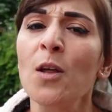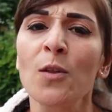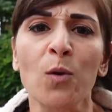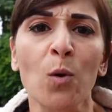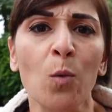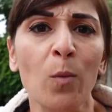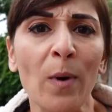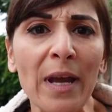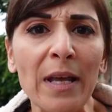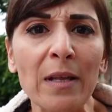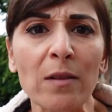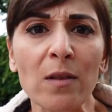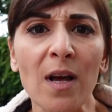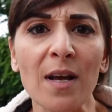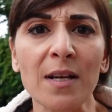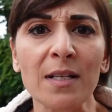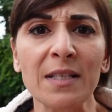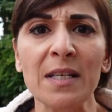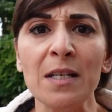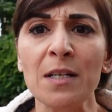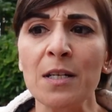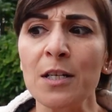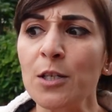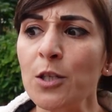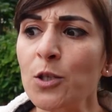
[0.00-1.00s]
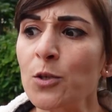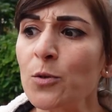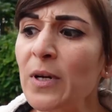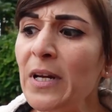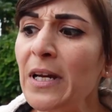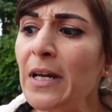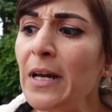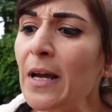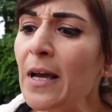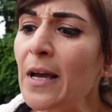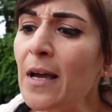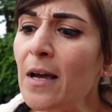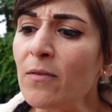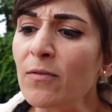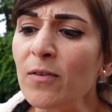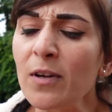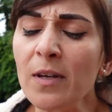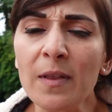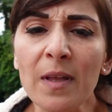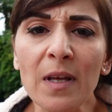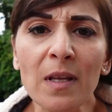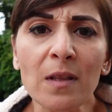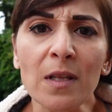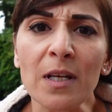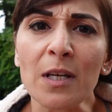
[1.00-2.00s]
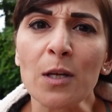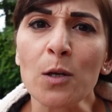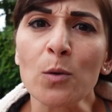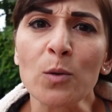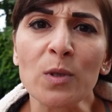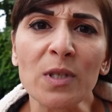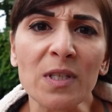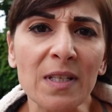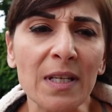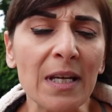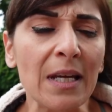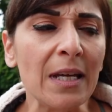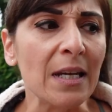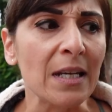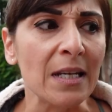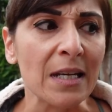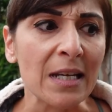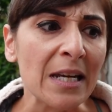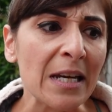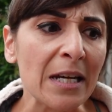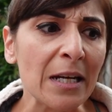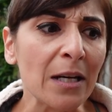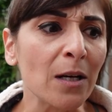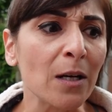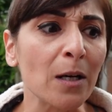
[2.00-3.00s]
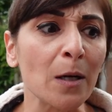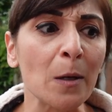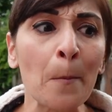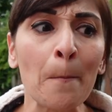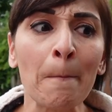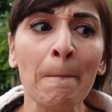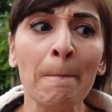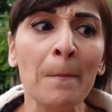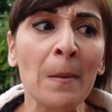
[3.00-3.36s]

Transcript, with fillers: the weight loss industry, everything that you see and hear,